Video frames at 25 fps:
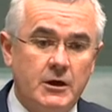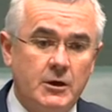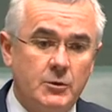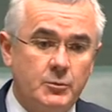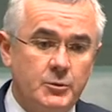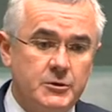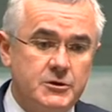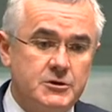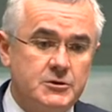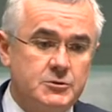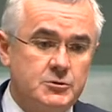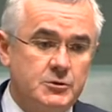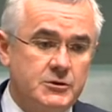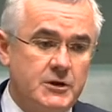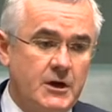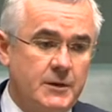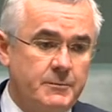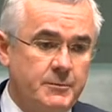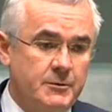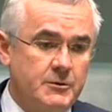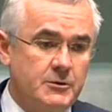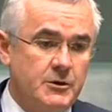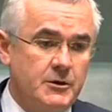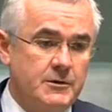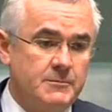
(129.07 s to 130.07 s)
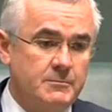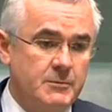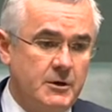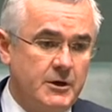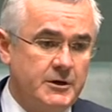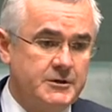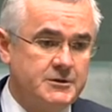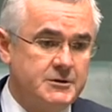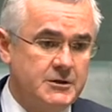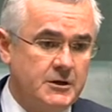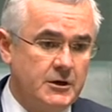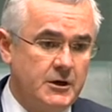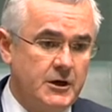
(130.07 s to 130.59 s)
which took up a lot of
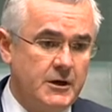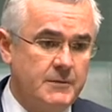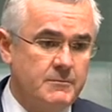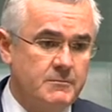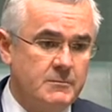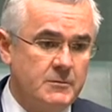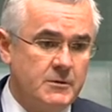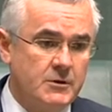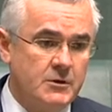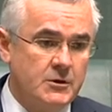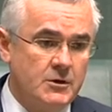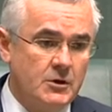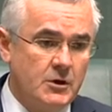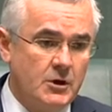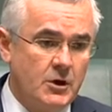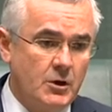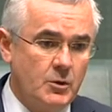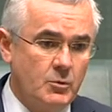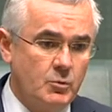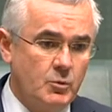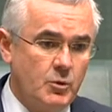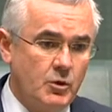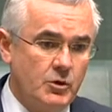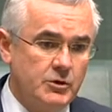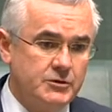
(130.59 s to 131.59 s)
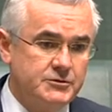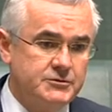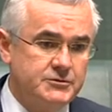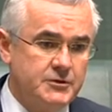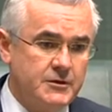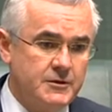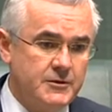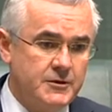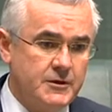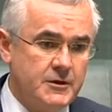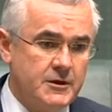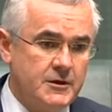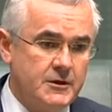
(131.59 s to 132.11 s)
my time, was
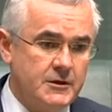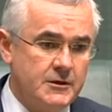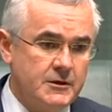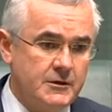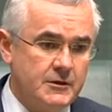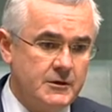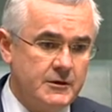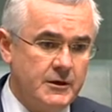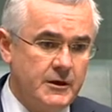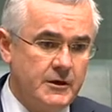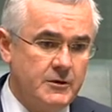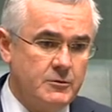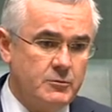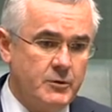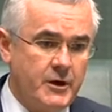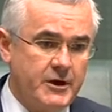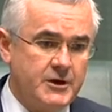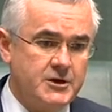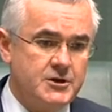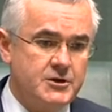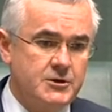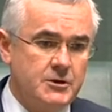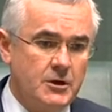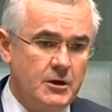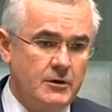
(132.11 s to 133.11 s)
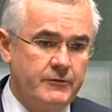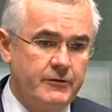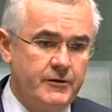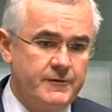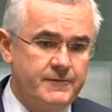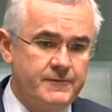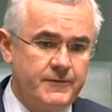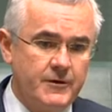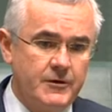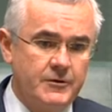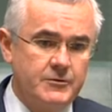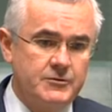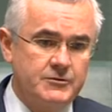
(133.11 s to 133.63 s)
the erection of a
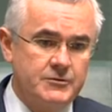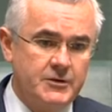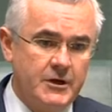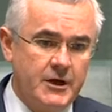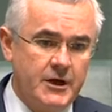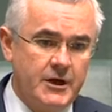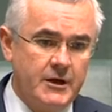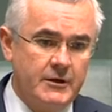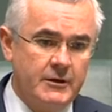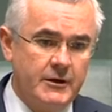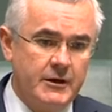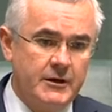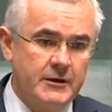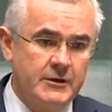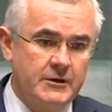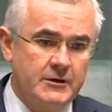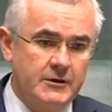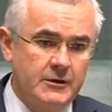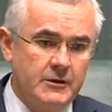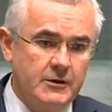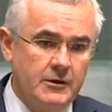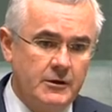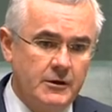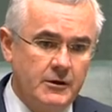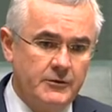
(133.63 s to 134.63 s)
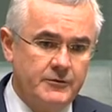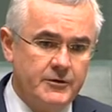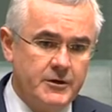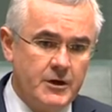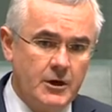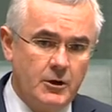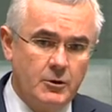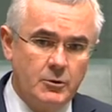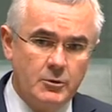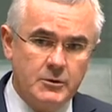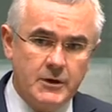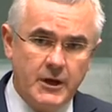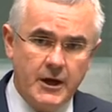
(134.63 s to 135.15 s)
phone tower on the
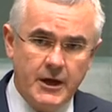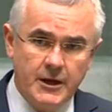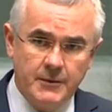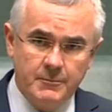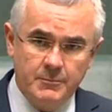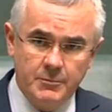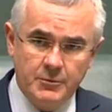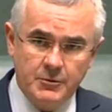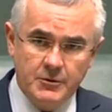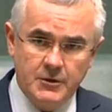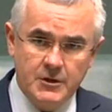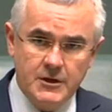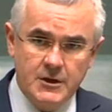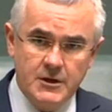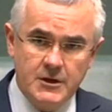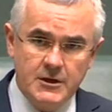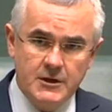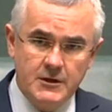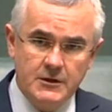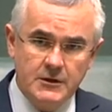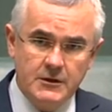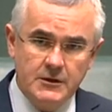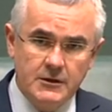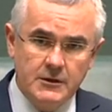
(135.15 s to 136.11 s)
old Cadbury